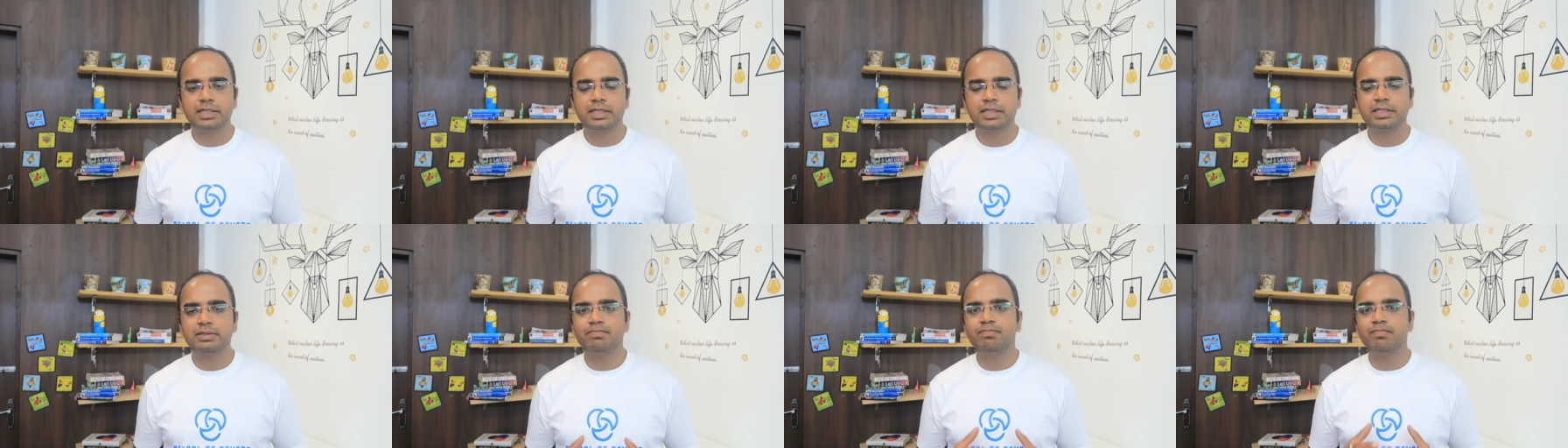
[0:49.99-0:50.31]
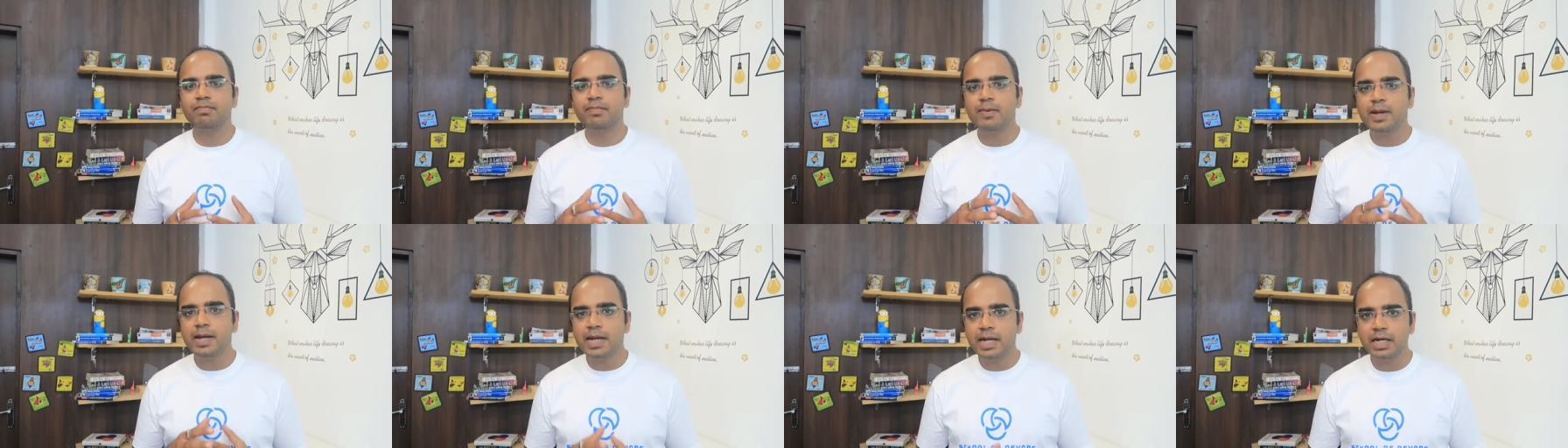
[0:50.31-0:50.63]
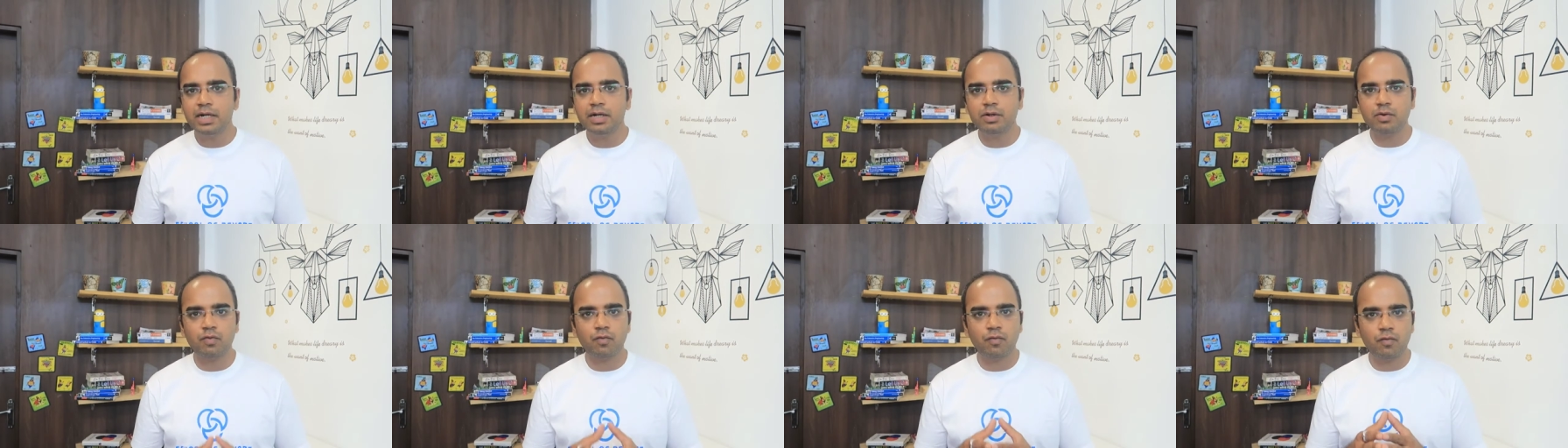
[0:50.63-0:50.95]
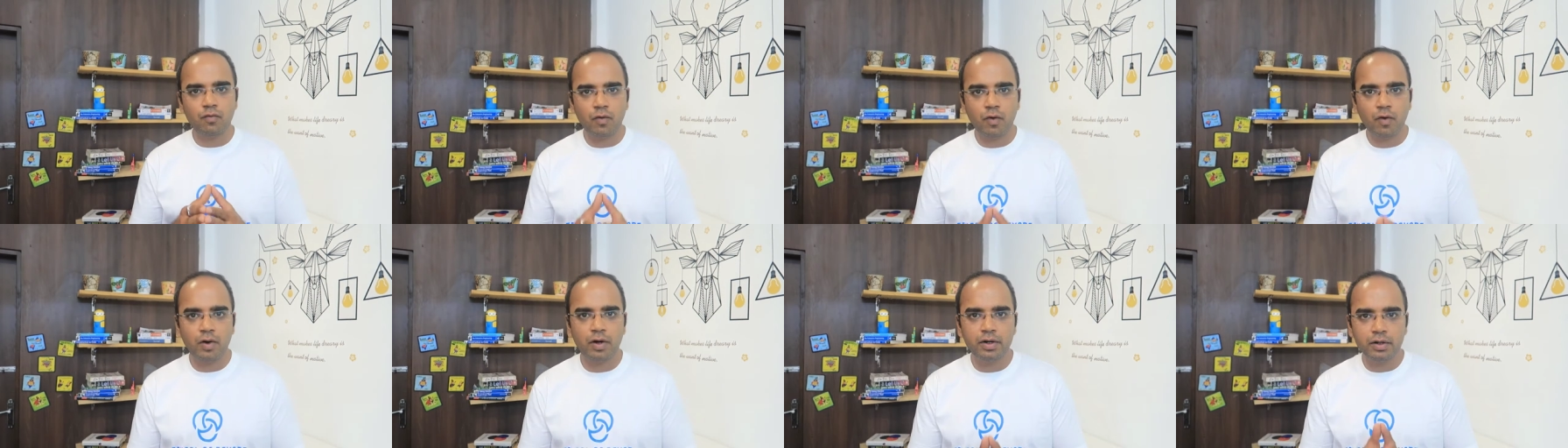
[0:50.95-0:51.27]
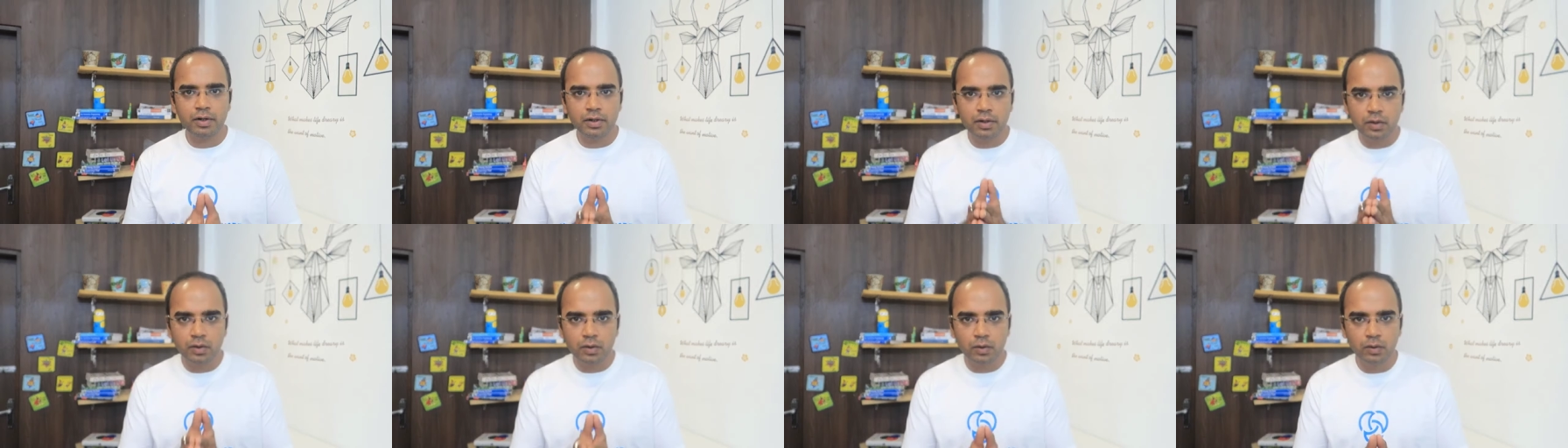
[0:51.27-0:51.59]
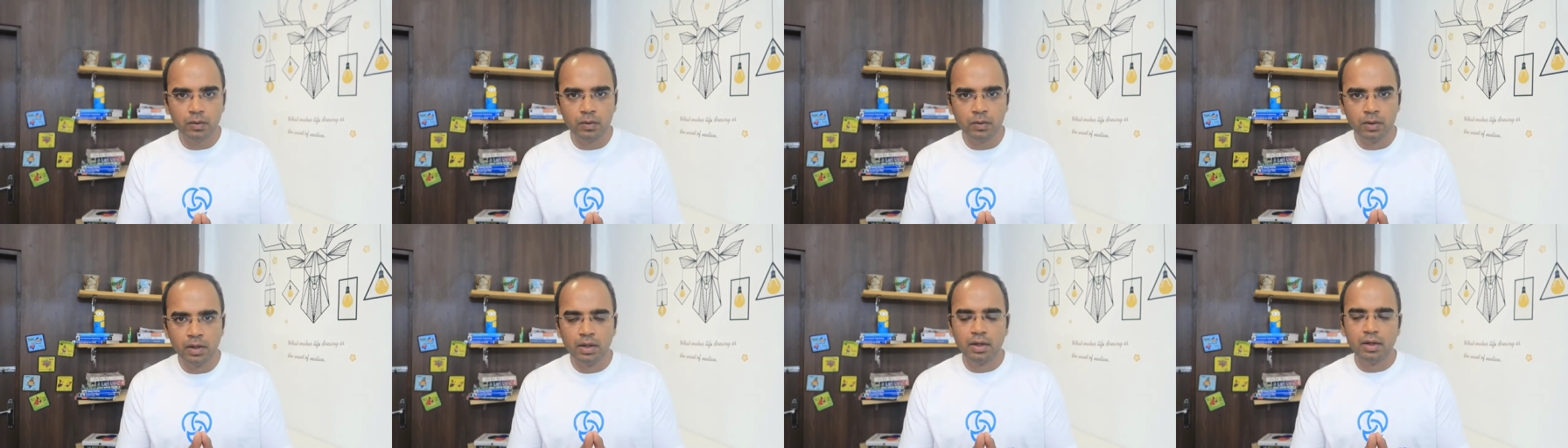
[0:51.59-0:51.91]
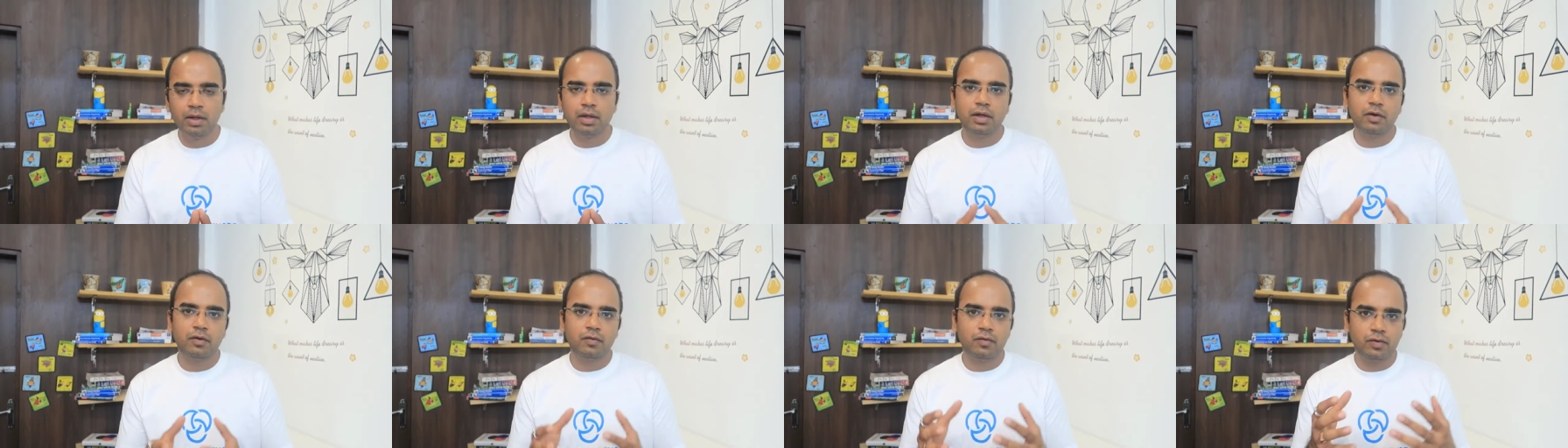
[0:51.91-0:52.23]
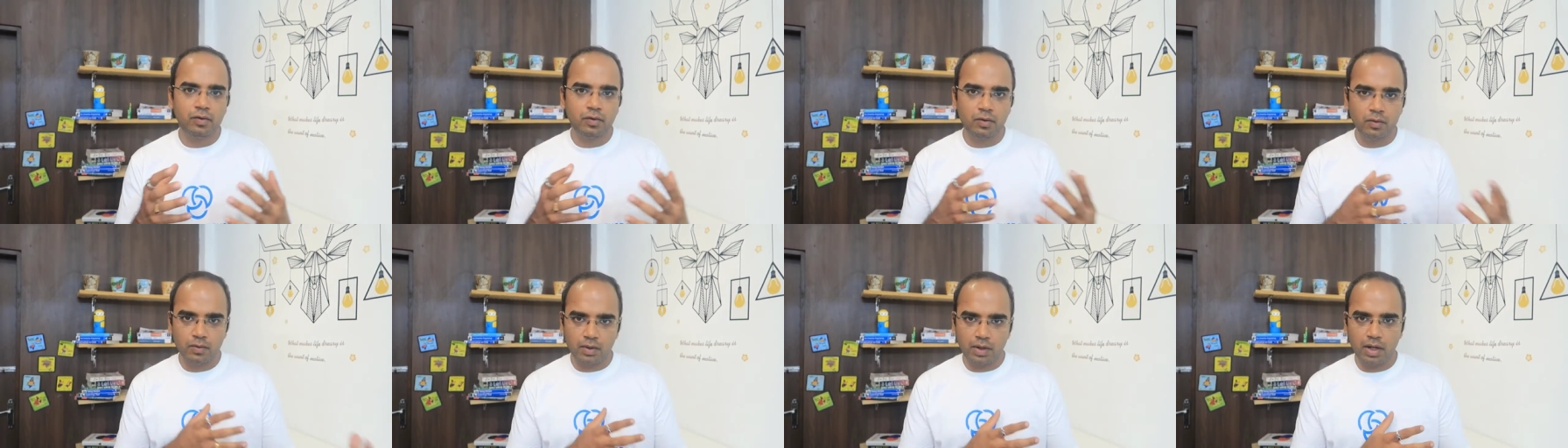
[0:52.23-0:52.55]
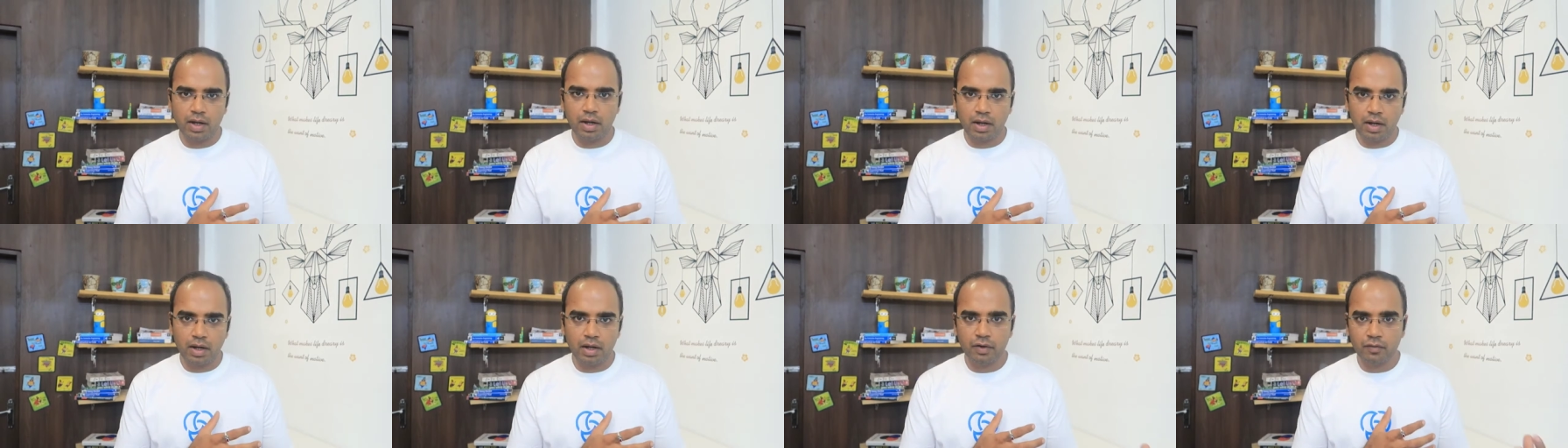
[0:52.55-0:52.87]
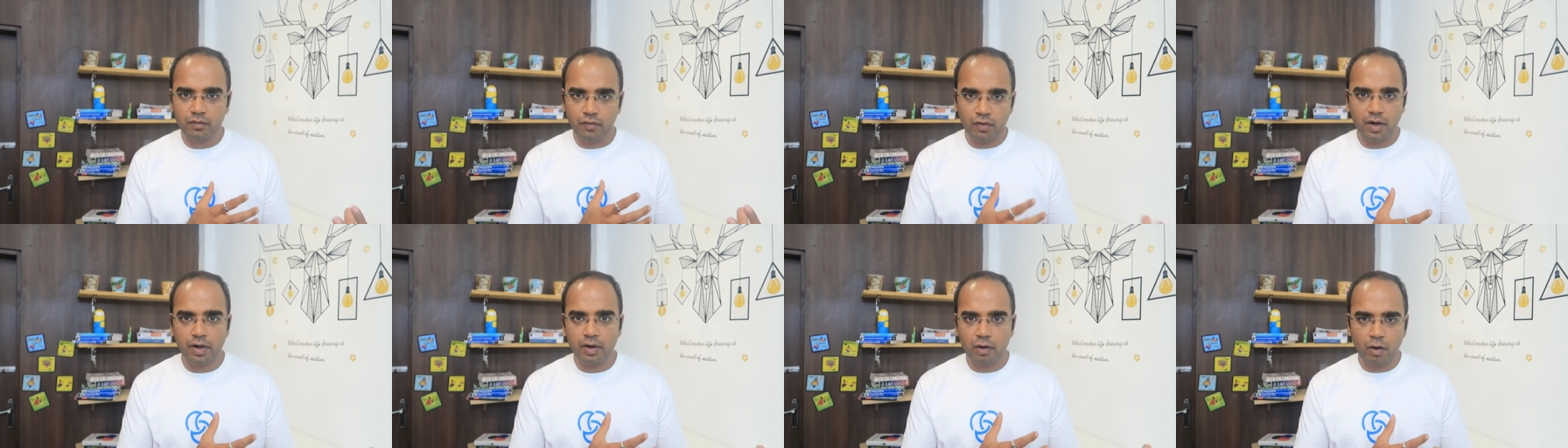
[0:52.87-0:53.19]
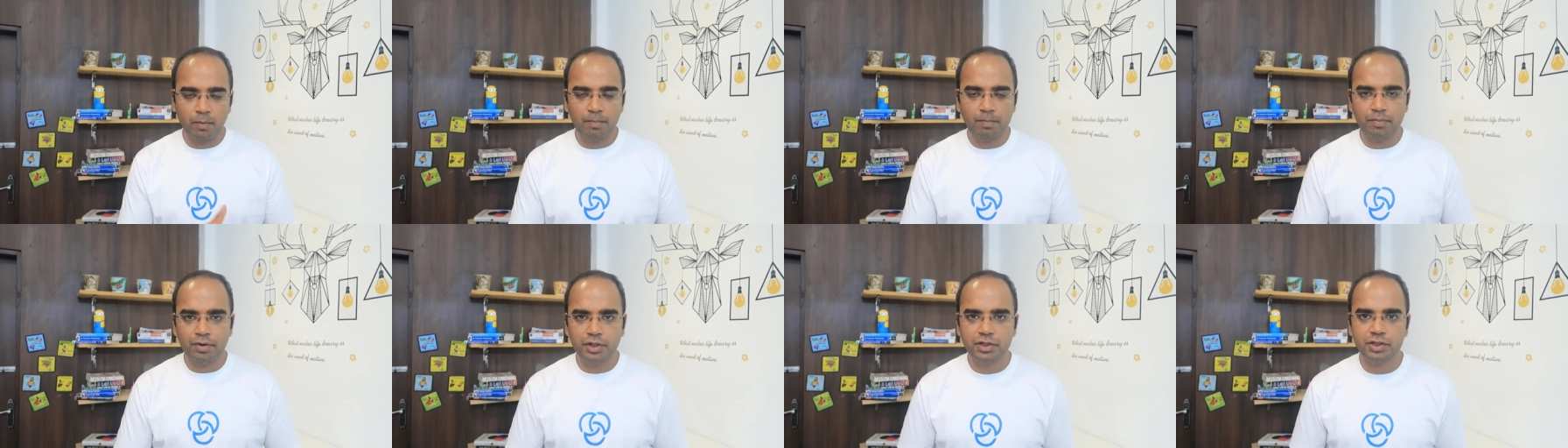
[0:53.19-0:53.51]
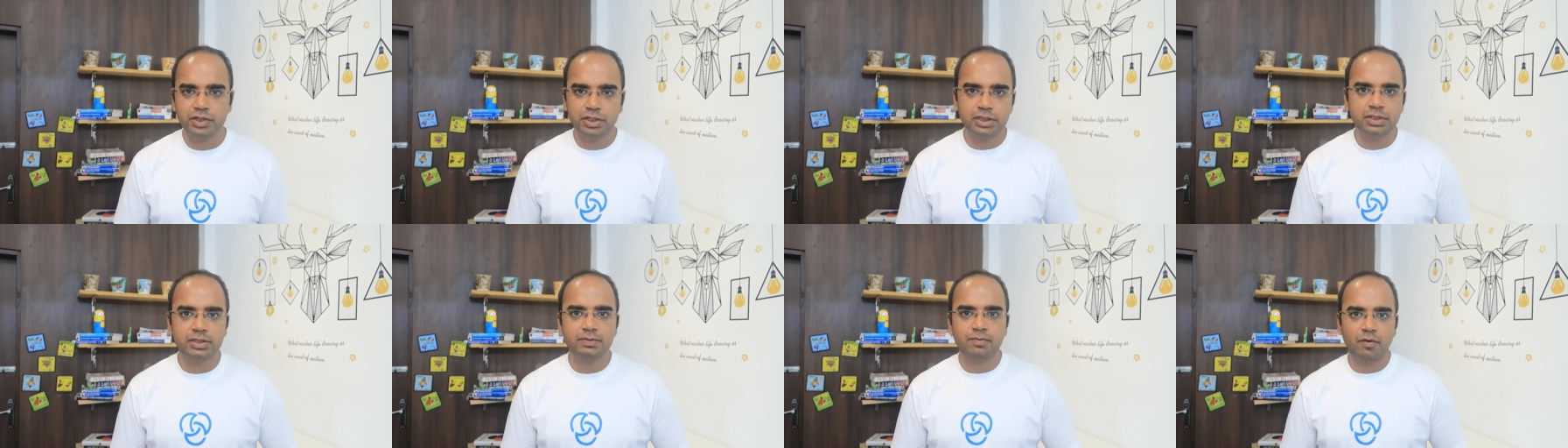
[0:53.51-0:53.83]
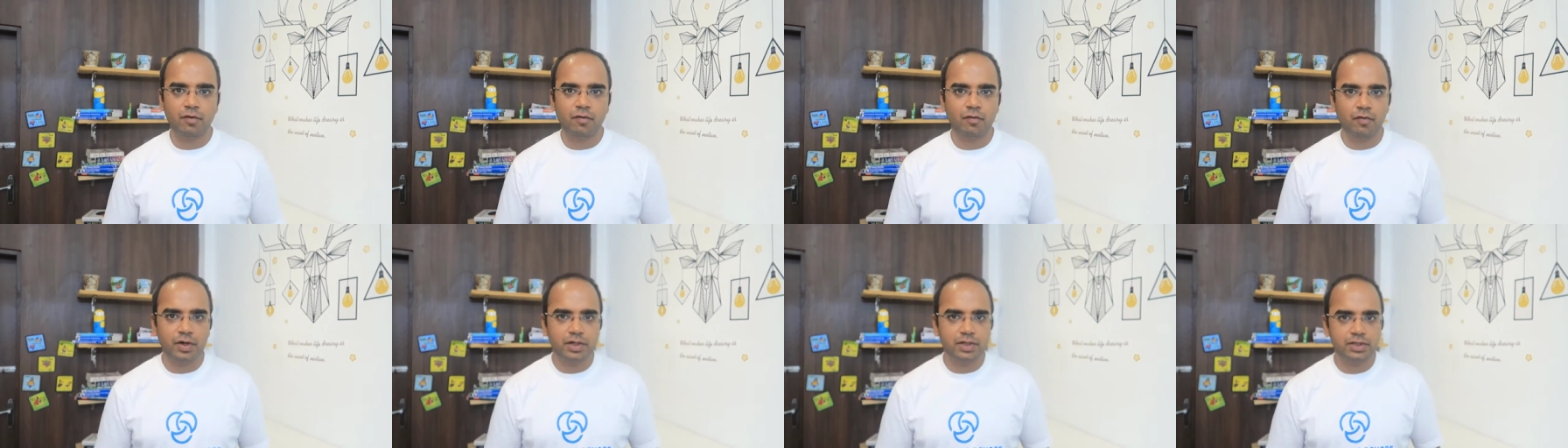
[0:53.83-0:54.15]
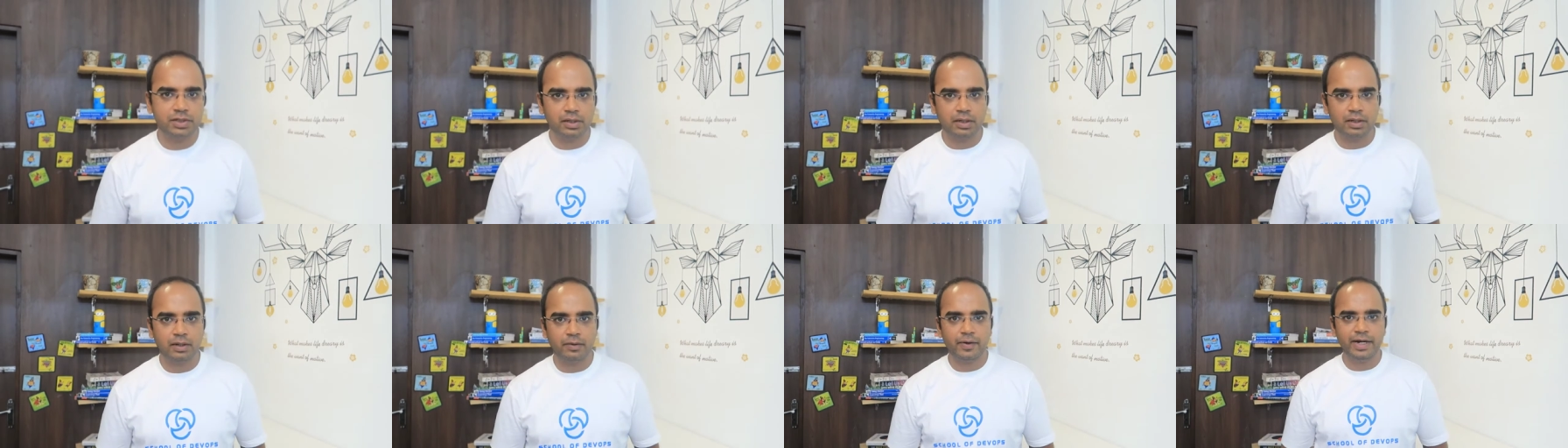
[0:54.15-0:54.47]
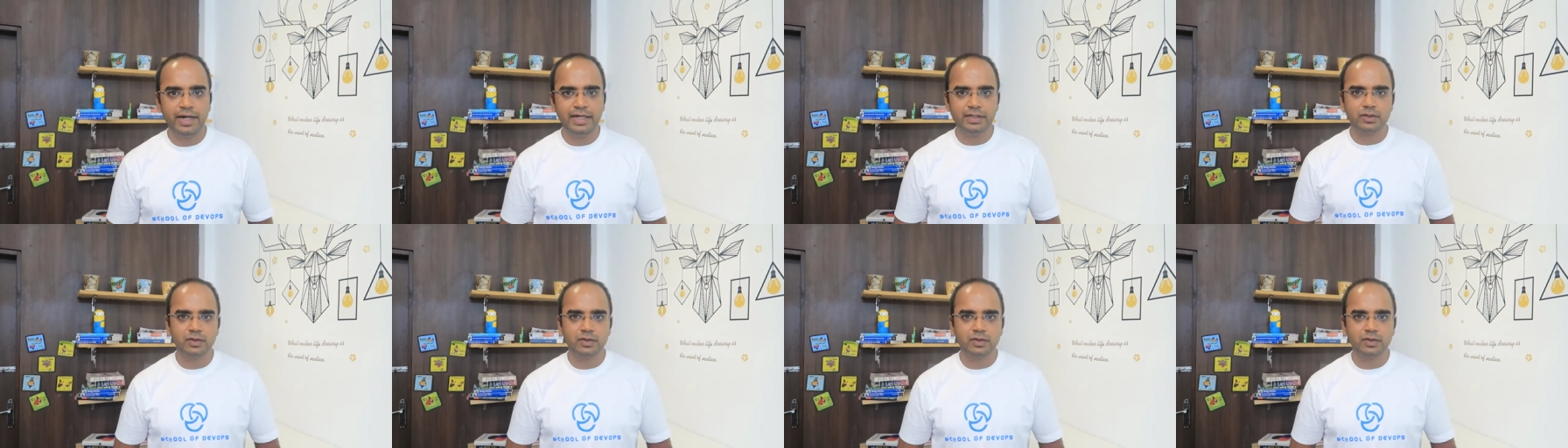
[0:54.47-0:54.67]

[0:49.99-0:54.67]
So it's meant for you if you are an operations professional, right?